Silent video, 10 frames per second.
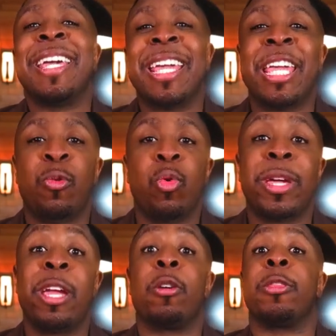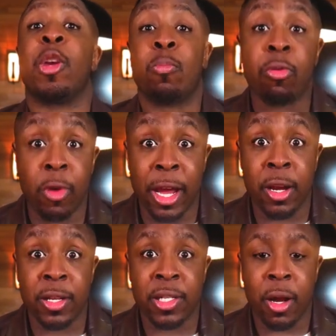he will hear their
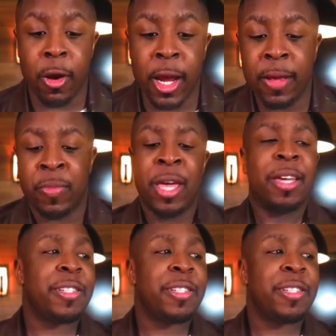prayers. All right.